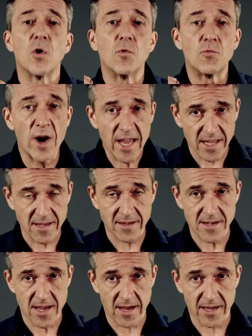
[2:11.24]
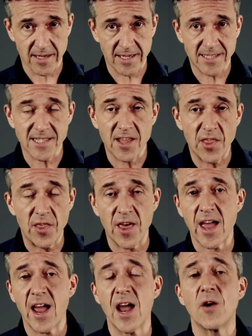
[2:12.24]
Recognise
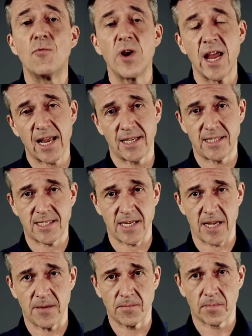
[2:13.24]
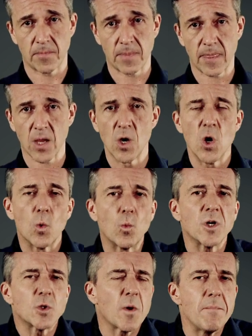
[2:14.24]
their reality.
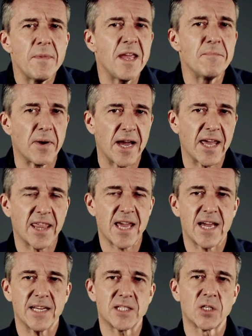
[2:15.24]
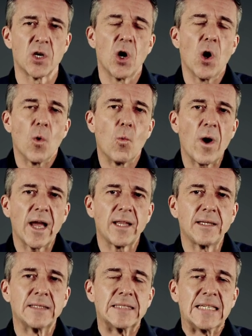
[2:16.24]
What do I mean by that?
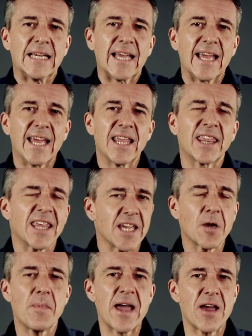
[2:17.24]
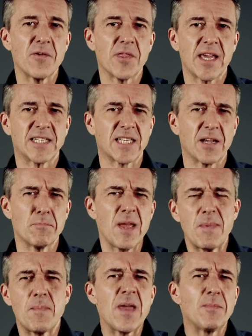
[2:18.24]
Well, think about this.
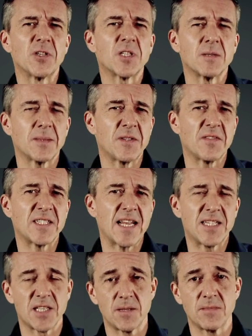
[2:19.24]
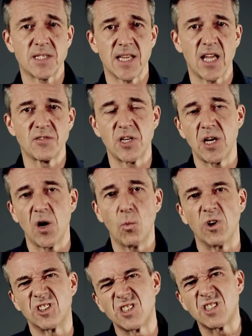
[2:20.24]
Maybe people sometimes have said to themselves, you know,
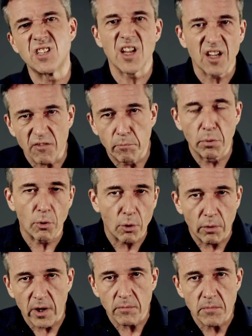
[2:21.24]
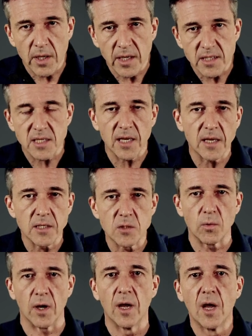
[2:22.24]
we're sick of boring
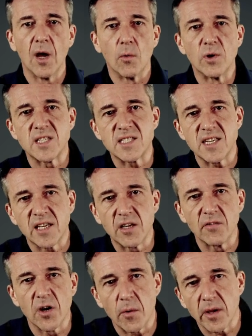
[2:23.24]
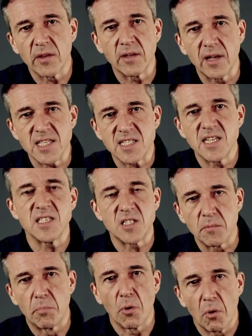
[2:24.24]
meetings, we're sick of listening
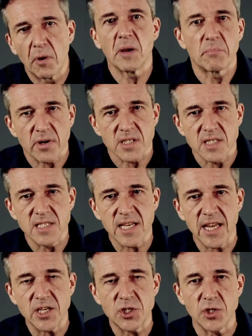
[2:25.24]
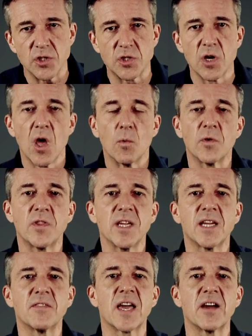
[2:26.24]
to boring presentations. Well,
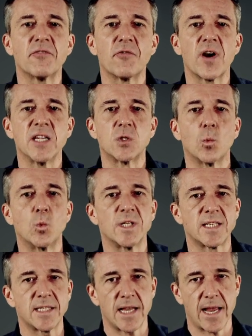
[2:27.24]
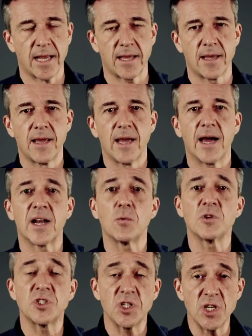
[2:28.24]
think of that phrase, we're sick. And I
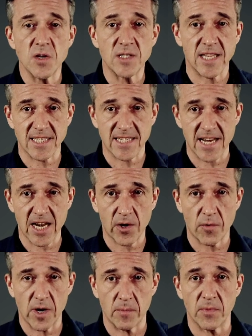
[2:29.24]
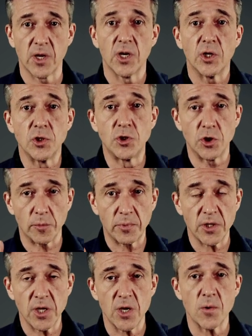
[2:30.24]
want to use that as an acronym,
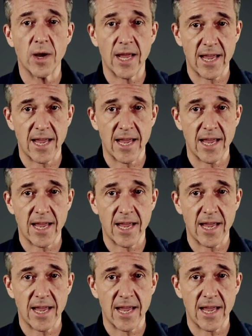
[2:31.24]
WSIC.